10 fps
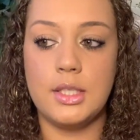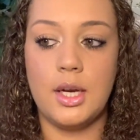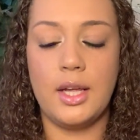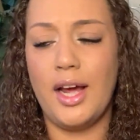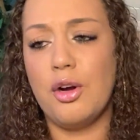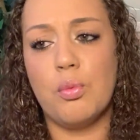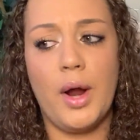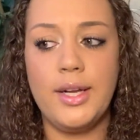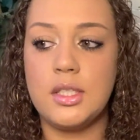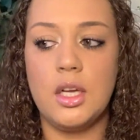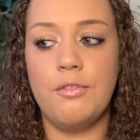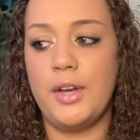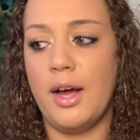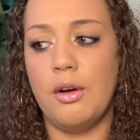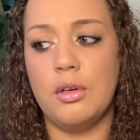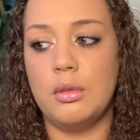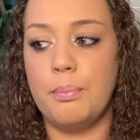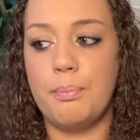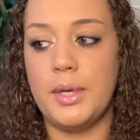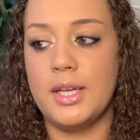and I don't write stuff
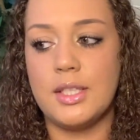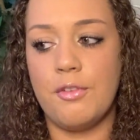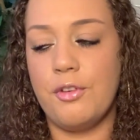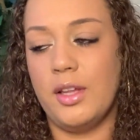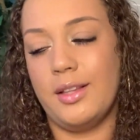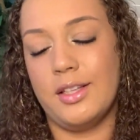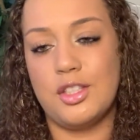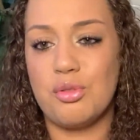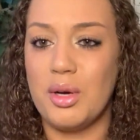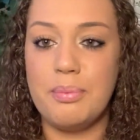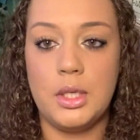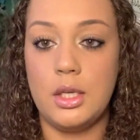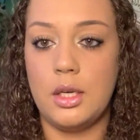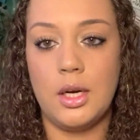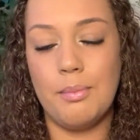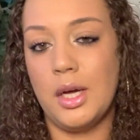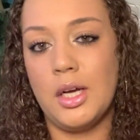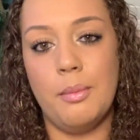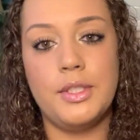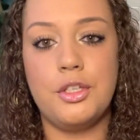down because I feel like that's scripted, and I'm not
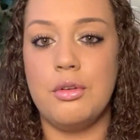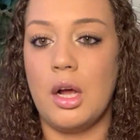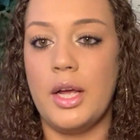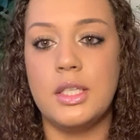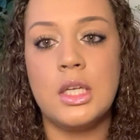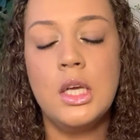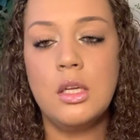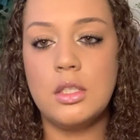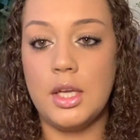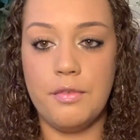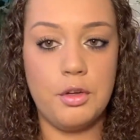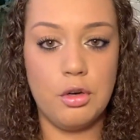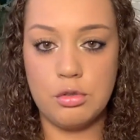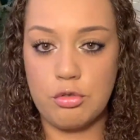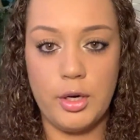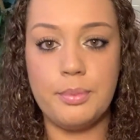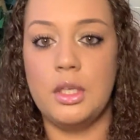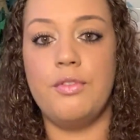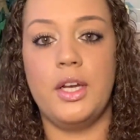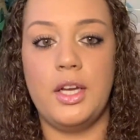coming to you guys to give you no
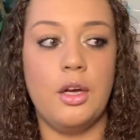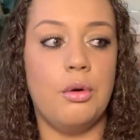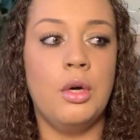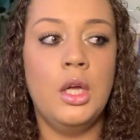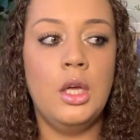scripted video.